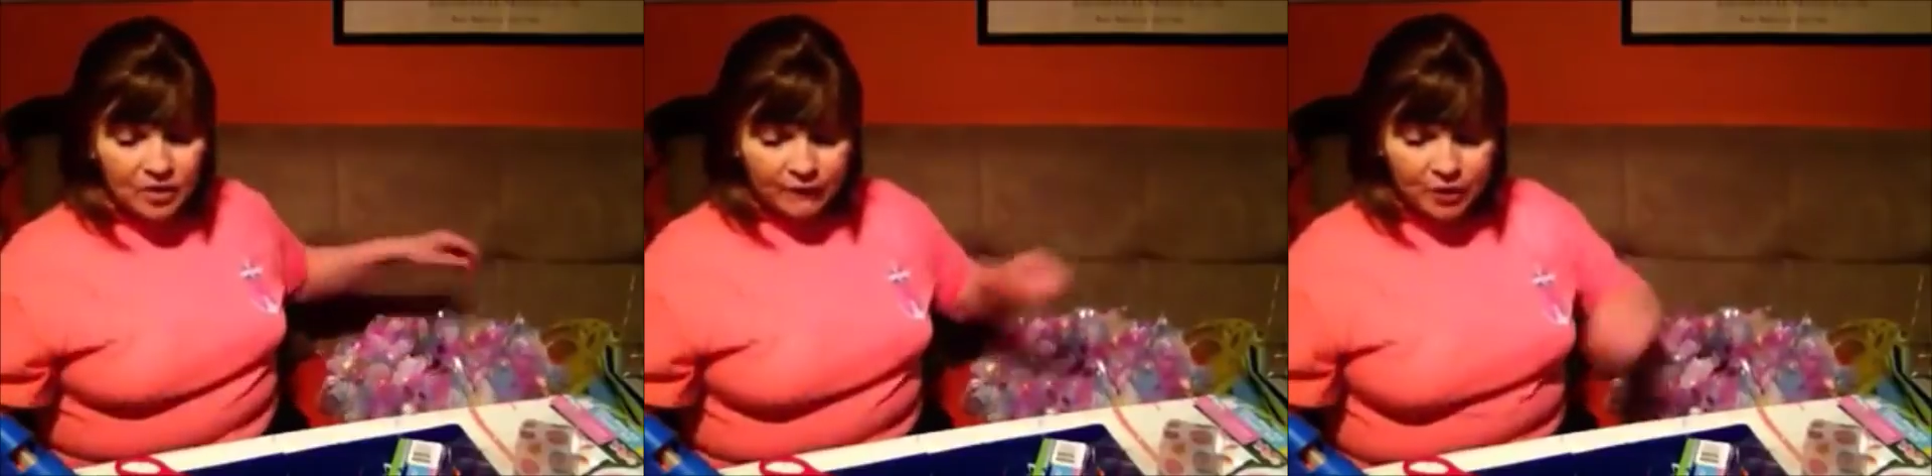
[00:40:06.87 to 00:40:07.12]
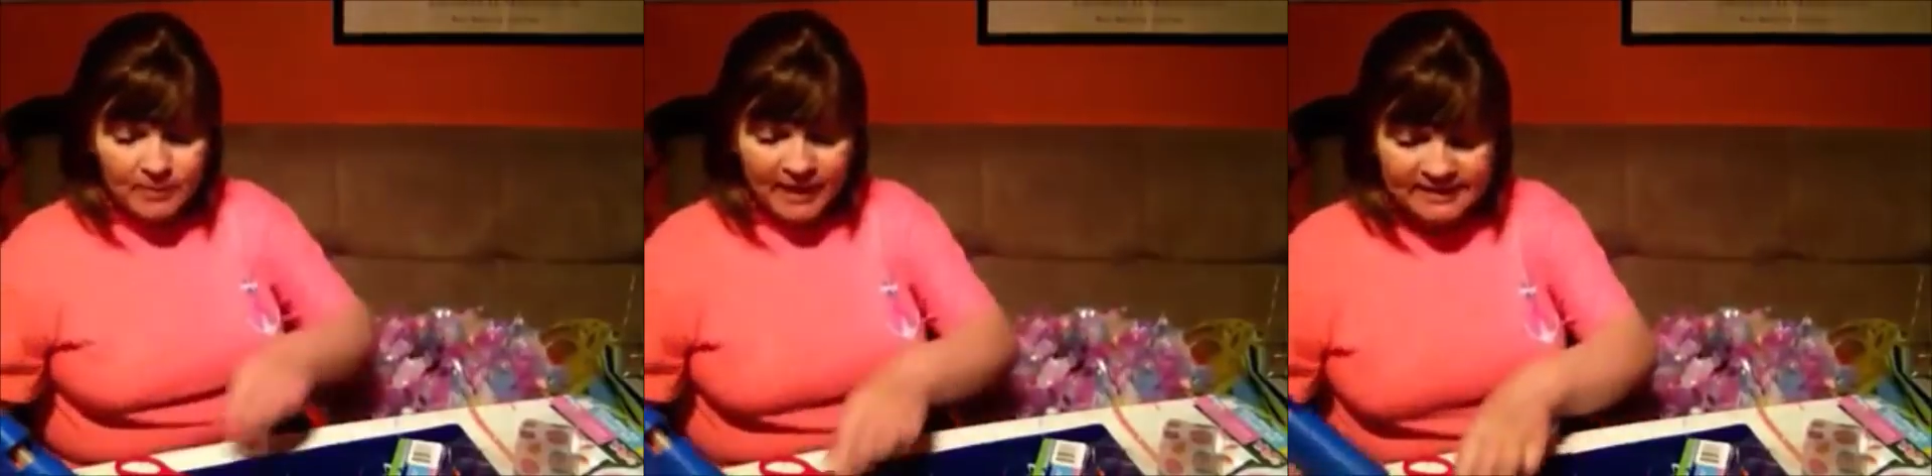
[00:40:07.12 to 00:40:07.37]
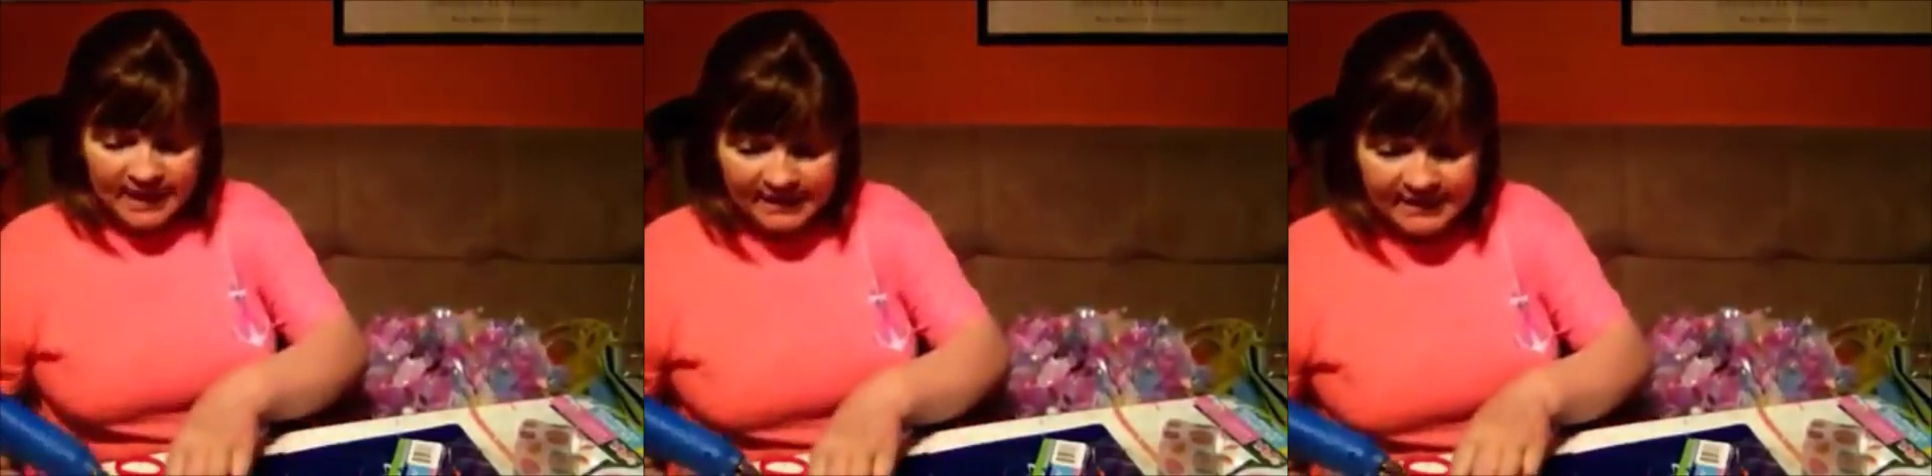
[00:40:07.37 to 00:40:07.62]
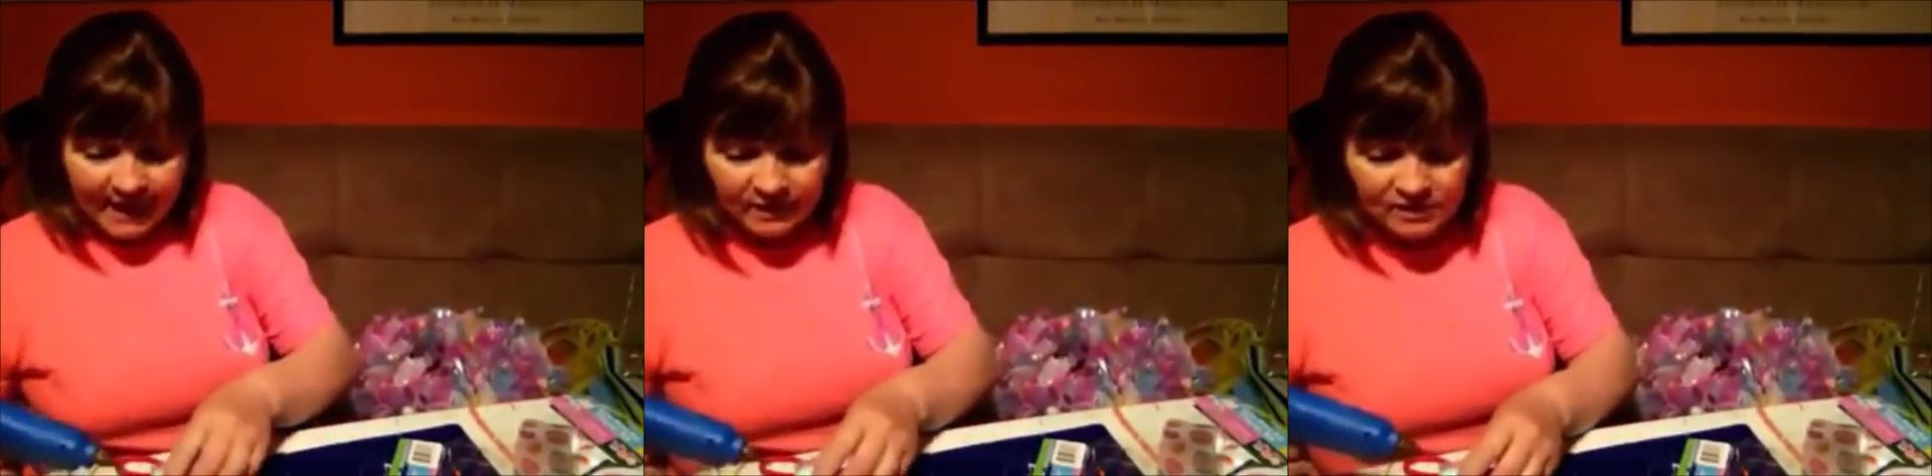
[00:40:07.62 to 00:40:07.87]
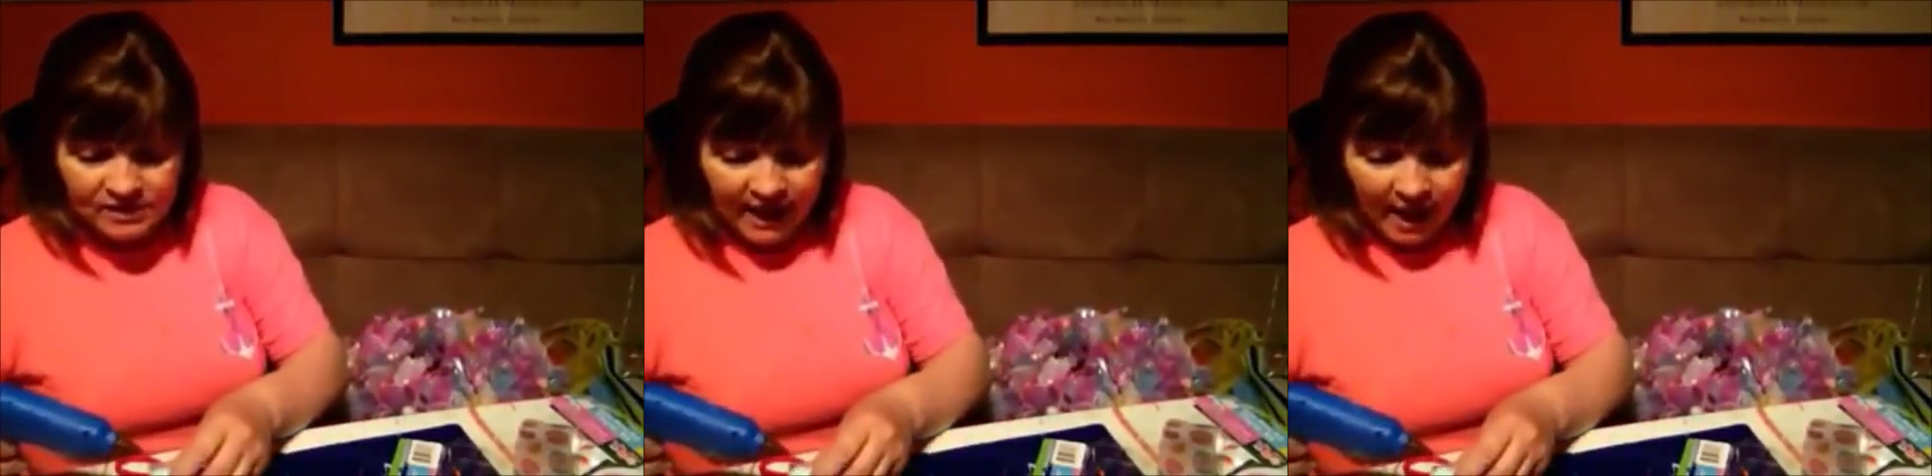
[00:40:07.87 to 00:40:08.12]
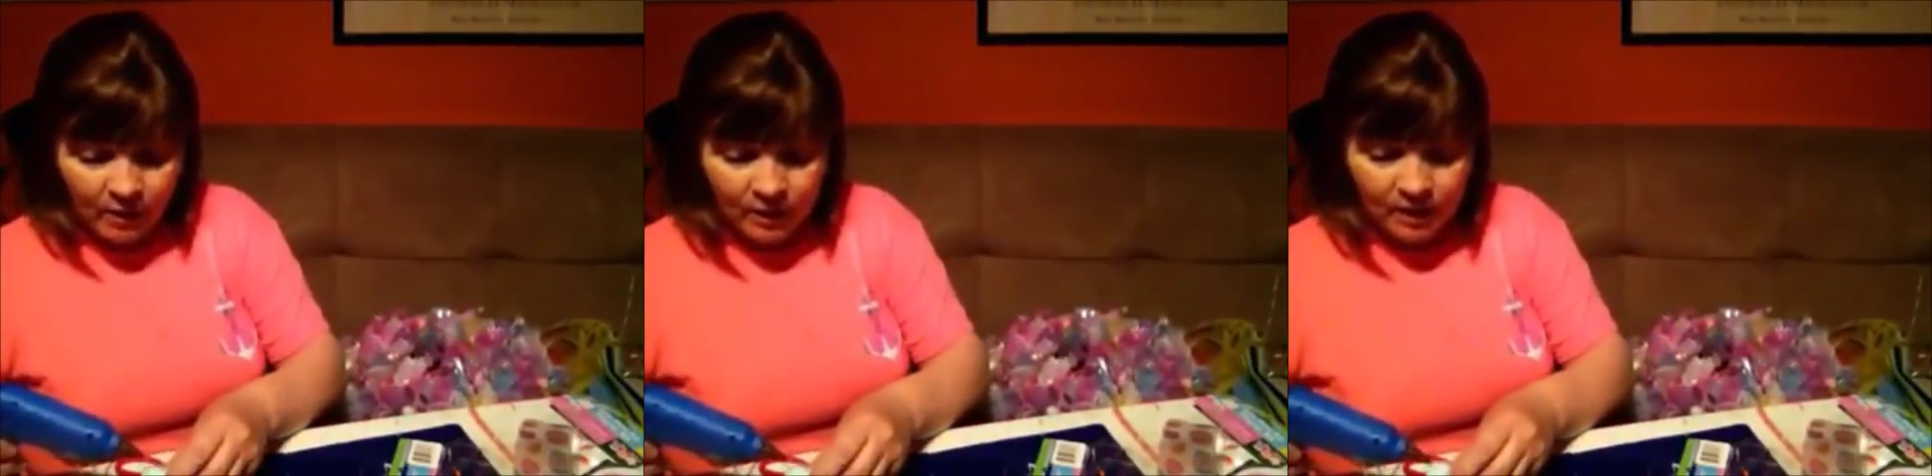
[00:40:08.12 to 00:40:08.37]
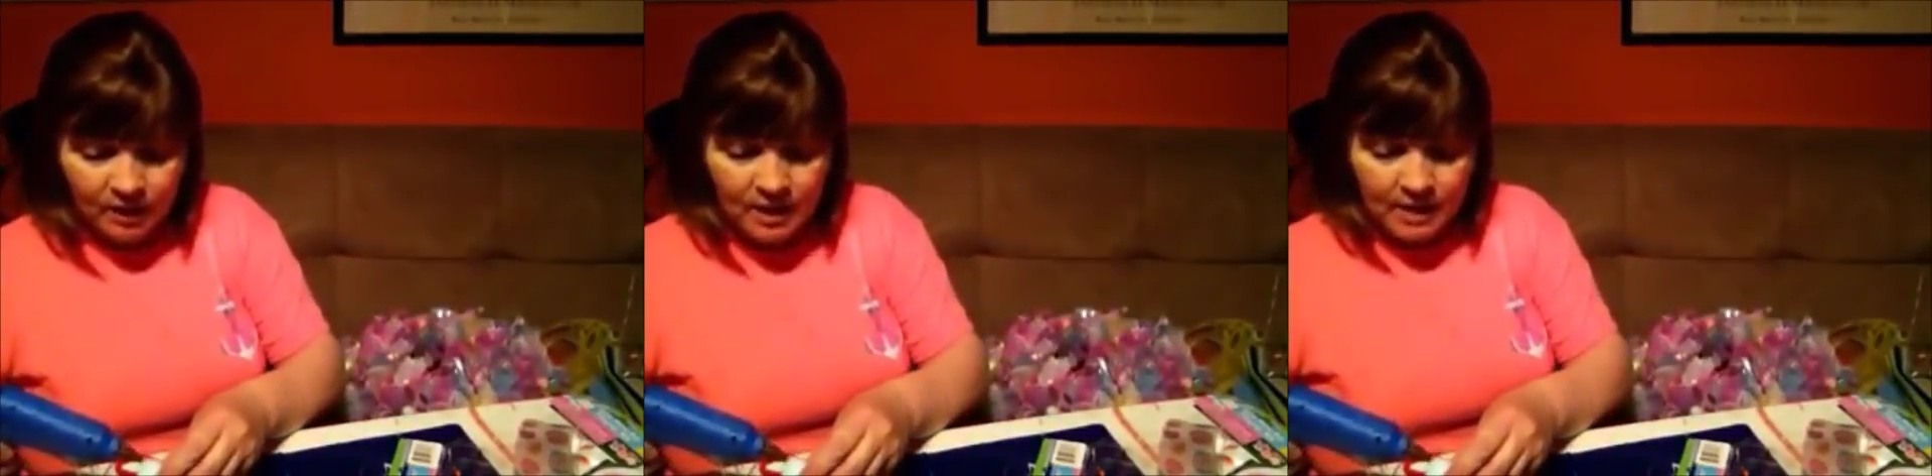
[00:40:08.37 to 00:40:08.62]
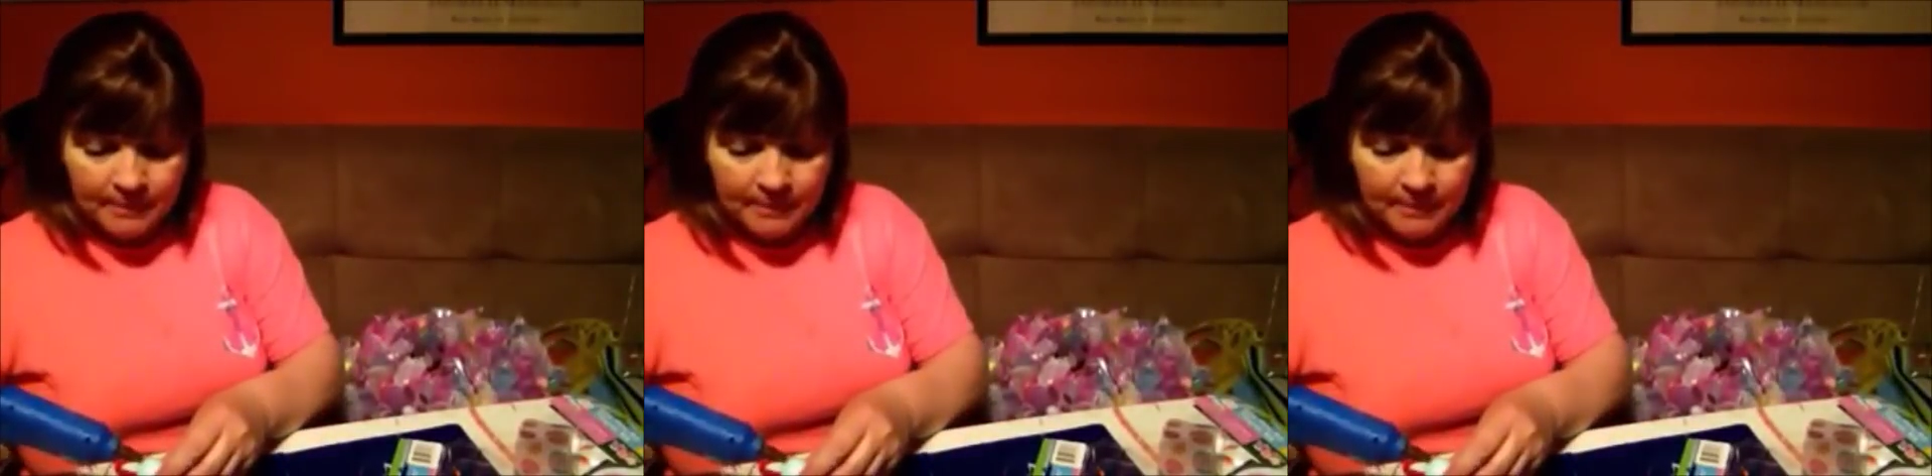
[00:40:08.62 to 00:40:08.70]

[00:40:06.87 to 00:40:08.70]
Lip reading: So if you make $10 an hour,